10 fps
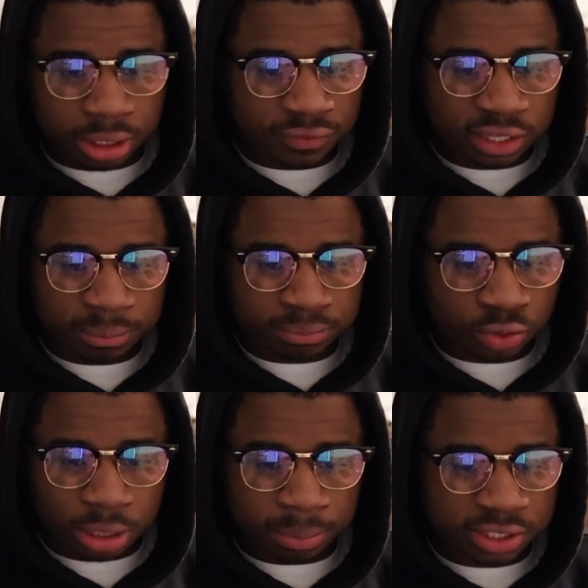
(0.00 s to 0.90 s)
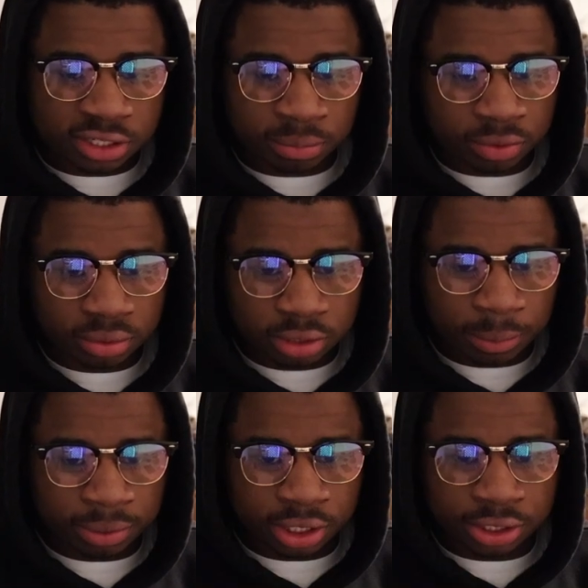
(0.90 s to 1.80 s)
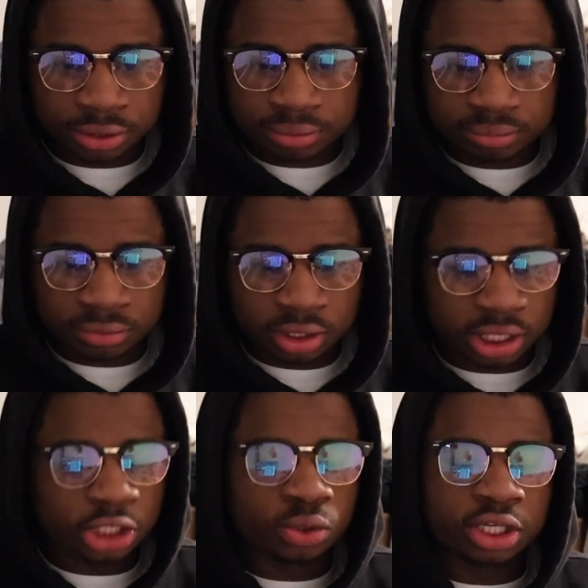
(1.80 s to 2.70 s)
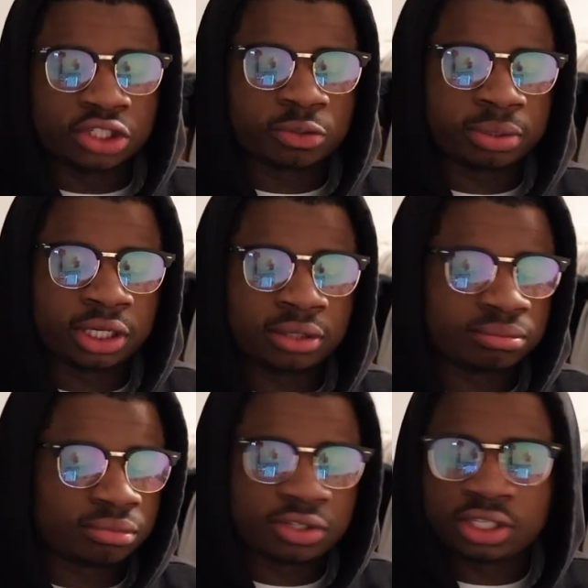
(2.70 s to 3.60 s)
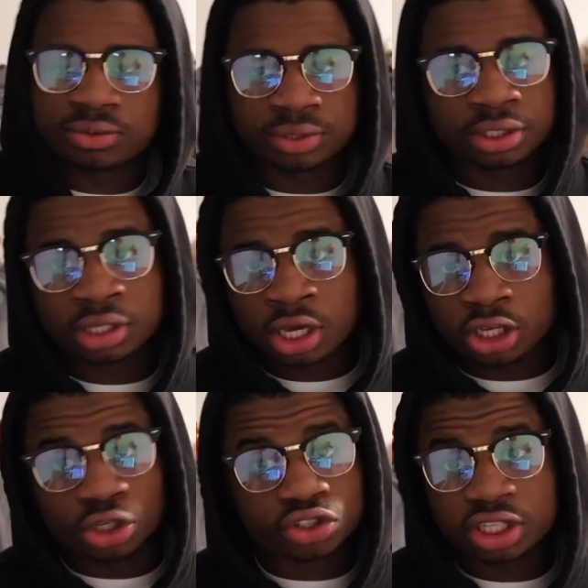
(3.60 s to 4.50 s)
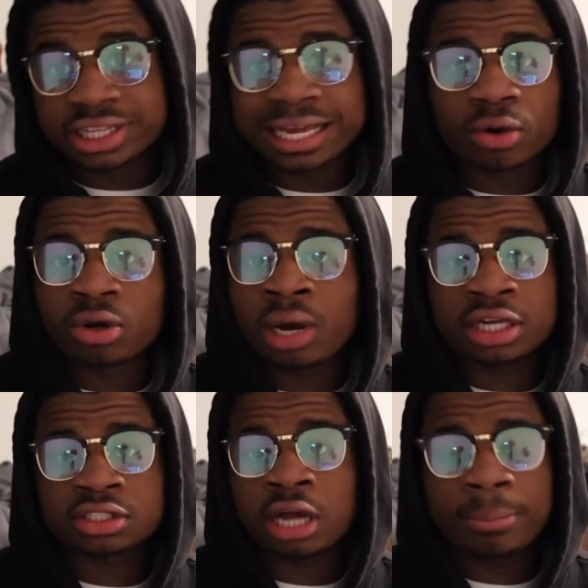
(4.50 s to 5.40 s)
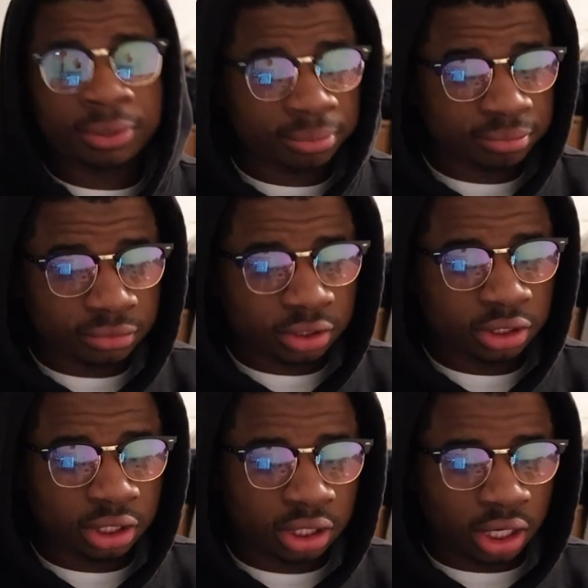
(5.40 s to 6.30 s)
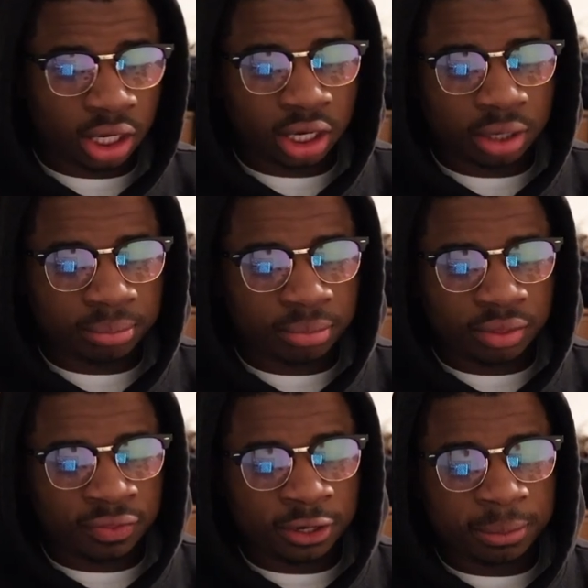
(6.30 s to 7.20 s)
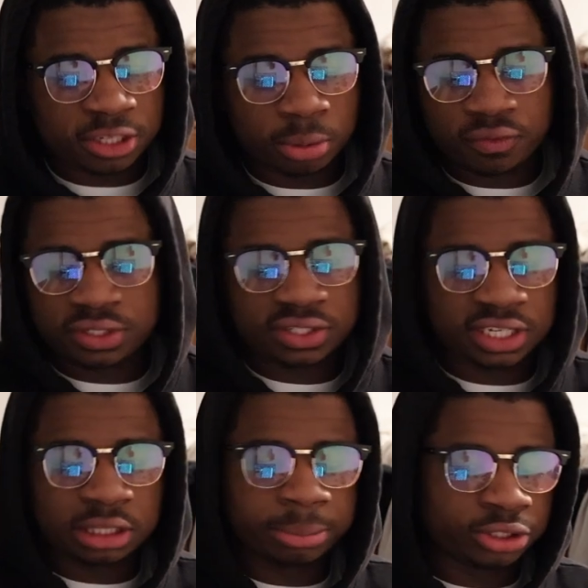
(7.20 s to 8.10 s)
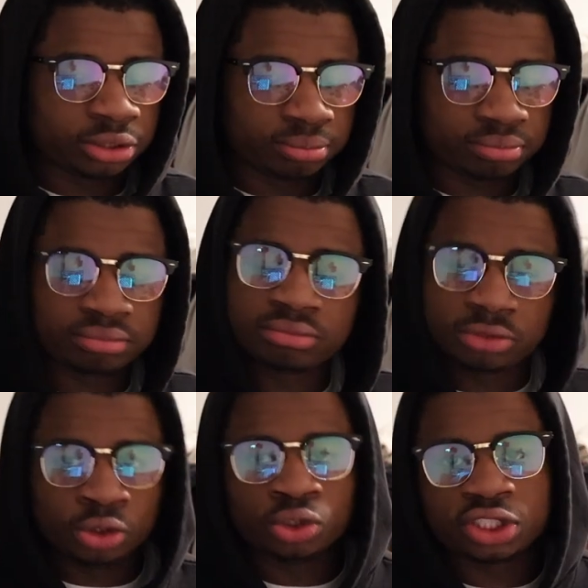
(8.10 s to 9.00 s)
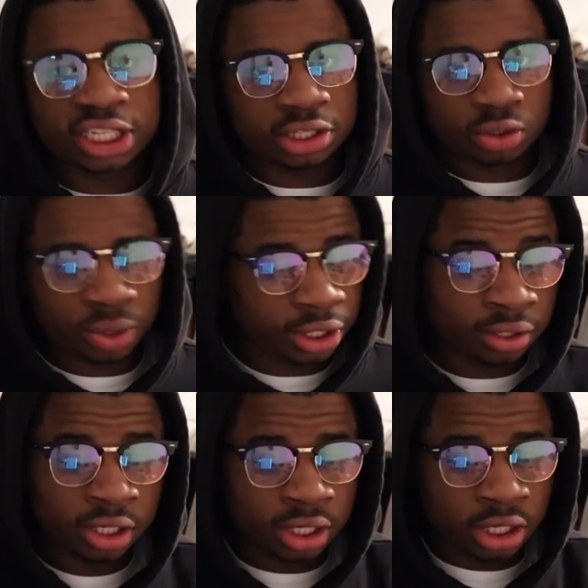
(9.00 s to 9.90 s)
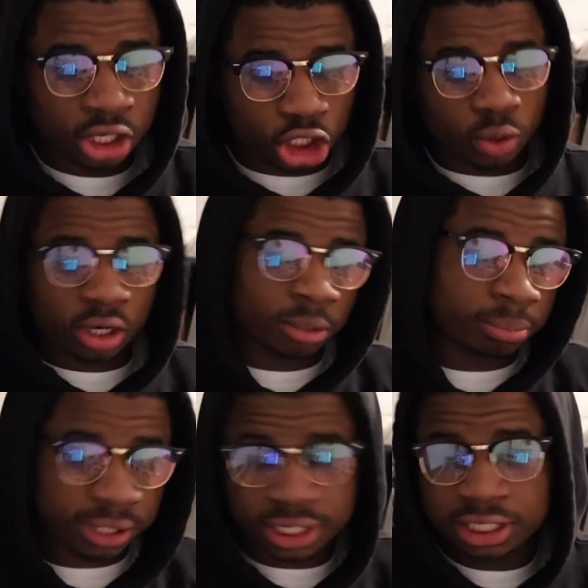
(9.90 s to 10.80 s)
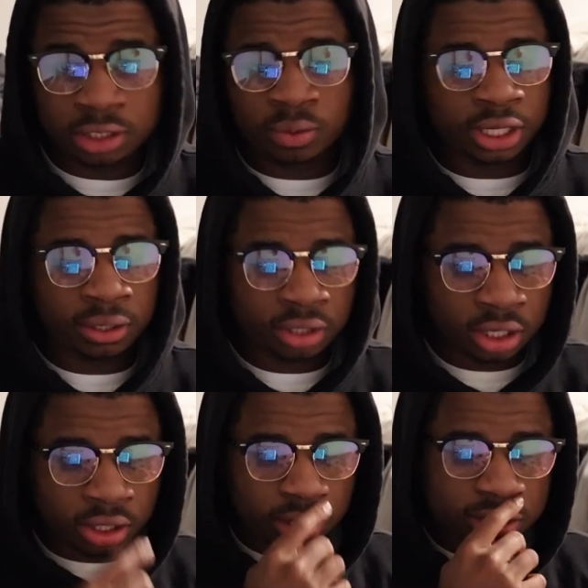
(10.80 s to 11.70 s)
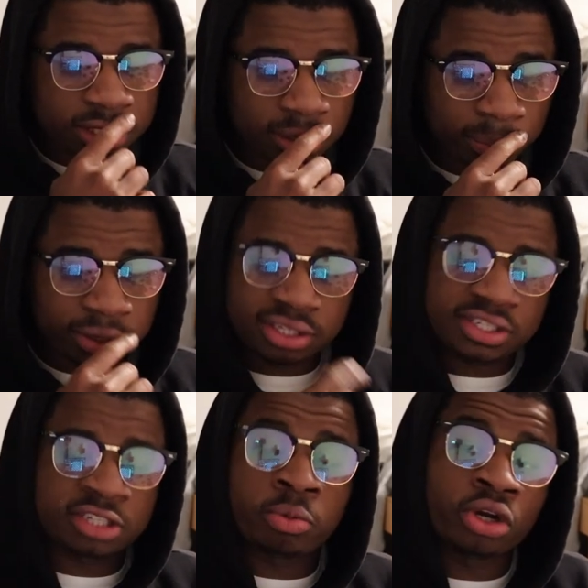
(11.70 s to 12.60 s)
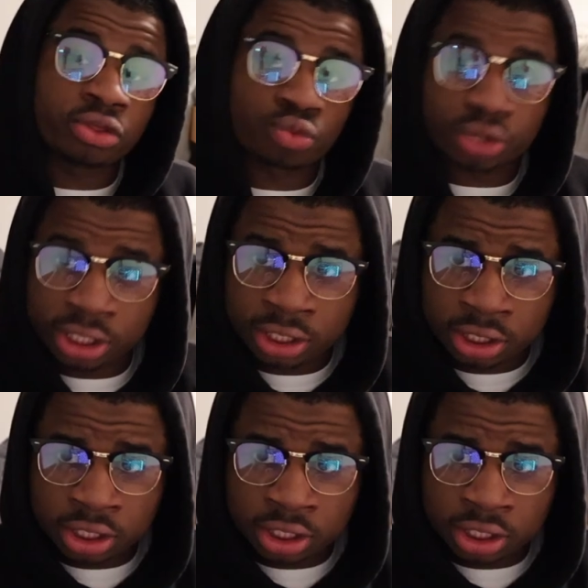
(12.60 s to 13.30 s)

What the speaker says: If they try to play something, they play here, then you can just play c3. Usually they don't know how to stop it. Their best move is to take the bishop. You just take the queen. You are completely winning. This is a plus 6.3